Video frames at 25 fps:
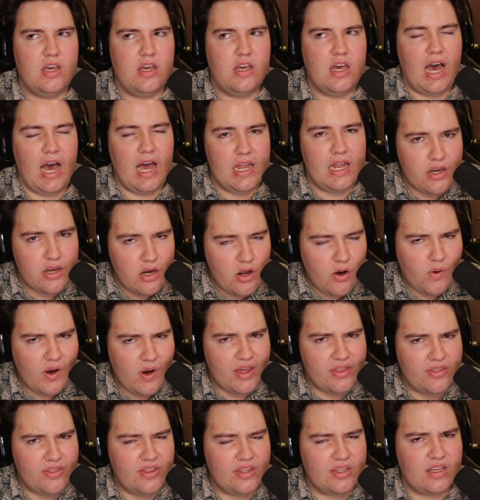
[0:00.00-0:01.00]
I
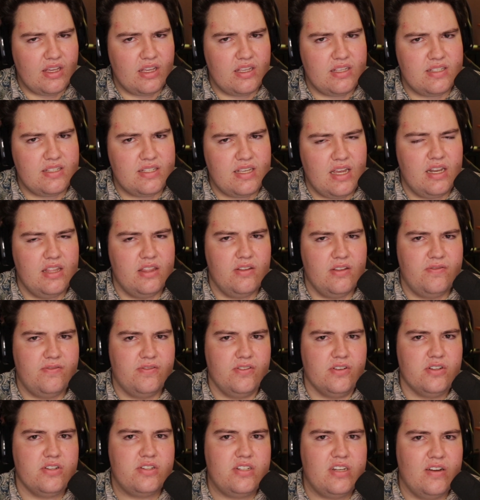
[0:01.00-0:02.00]
think I said in the
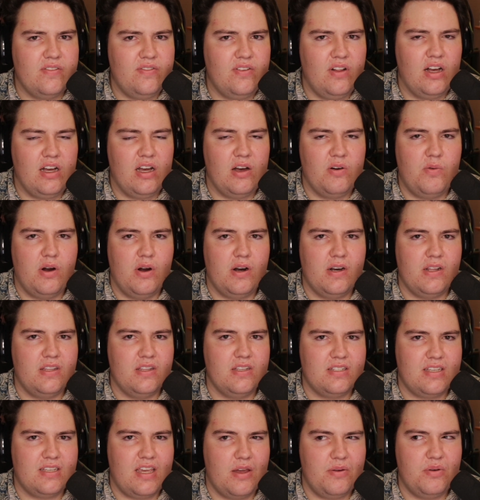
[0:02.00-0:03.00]
first devlog I wanted
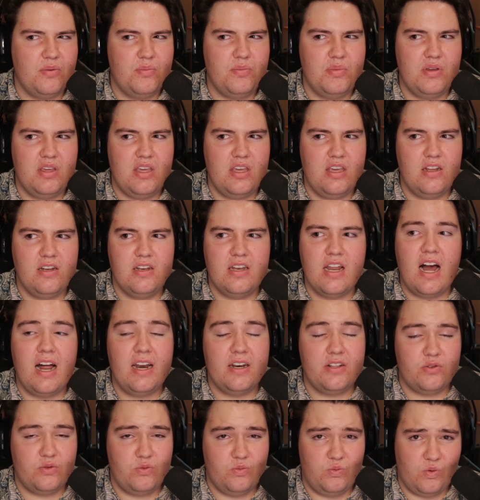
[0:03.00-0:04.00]
this game to be
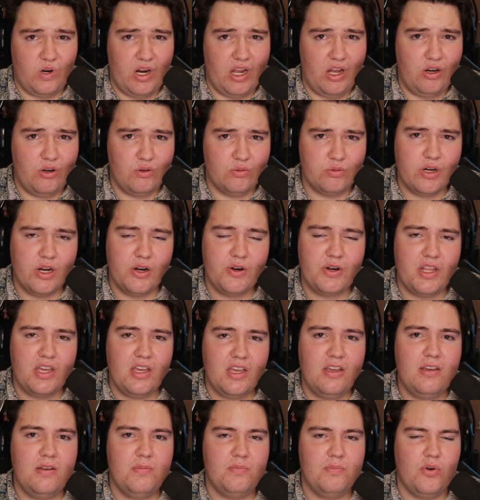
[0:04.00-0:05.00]
not as
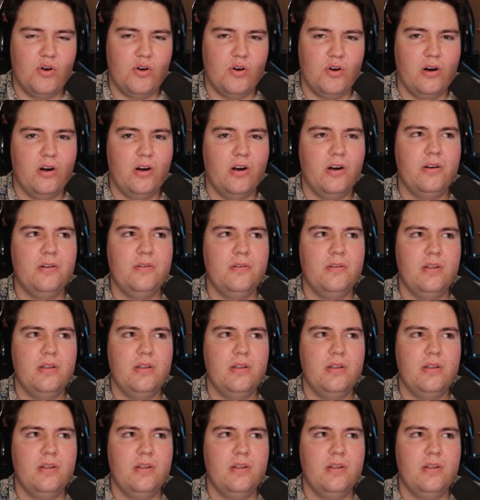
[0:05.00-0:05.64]
railroady and more